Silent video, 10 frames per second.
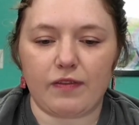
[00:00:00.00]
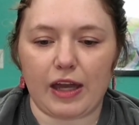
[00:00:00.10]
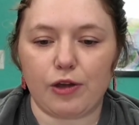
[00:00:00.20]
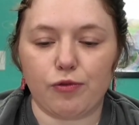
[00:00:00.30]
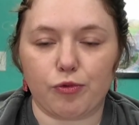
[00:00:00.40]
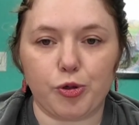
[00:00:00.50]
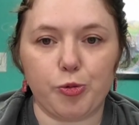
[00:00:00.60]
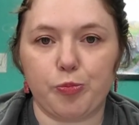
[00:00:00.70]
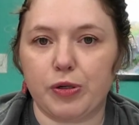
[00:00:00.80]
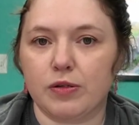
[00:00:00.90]
of a
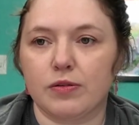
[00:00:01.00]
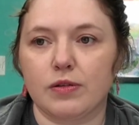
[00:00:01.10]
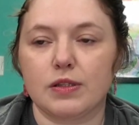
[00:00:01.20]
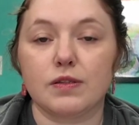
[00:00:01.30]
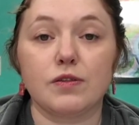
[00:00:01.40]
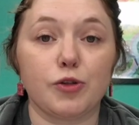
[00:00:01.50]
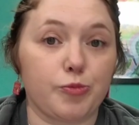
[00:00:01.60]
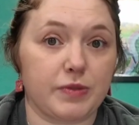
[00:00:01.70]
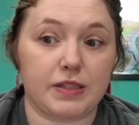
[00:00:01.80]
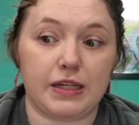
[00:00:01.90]
group
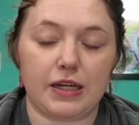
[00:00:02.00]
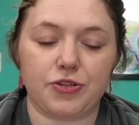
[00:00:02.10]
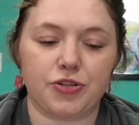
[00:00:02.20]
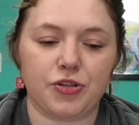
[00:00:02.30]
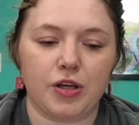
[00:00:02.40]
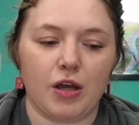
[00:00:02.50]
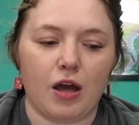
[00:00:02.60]
Zoom stitch?